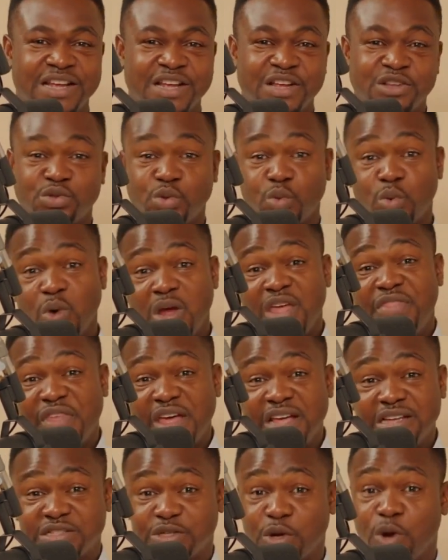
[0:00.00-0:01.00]
So with
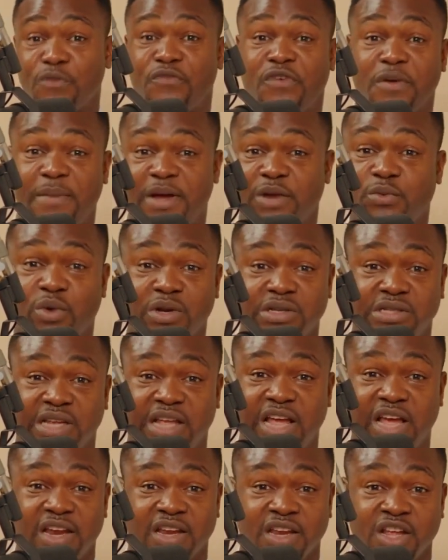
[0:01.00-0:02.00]
a sofa bed, once
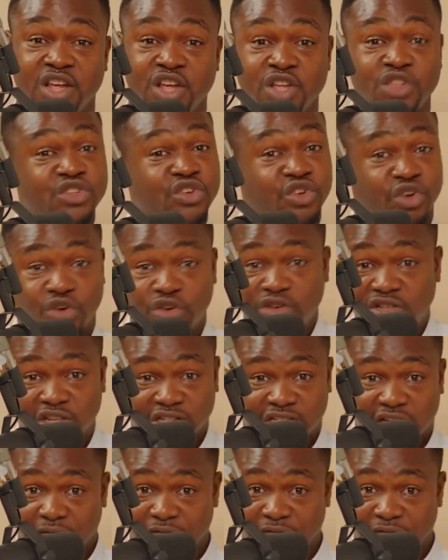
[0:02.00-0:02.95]
again, you could just have a